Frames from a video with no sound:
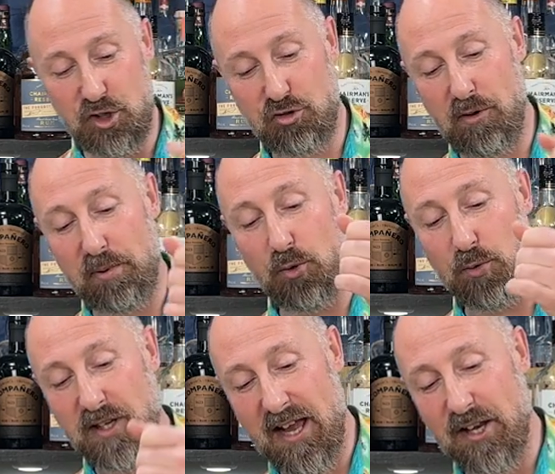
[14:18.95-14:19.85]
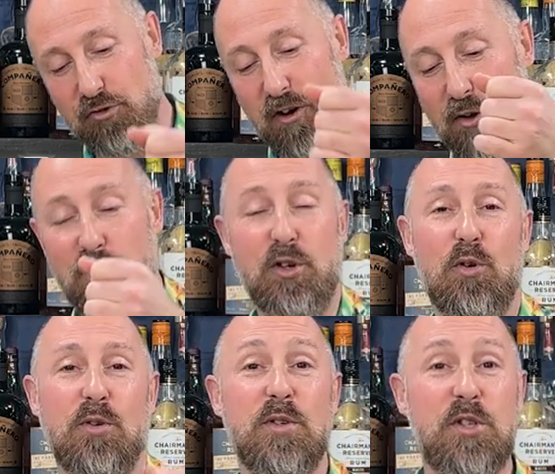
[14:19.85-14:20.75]
your tropical, your hedgerow,
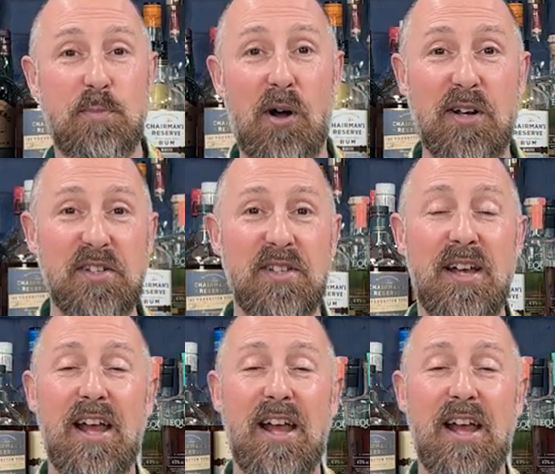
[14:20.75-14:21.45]
your spiced.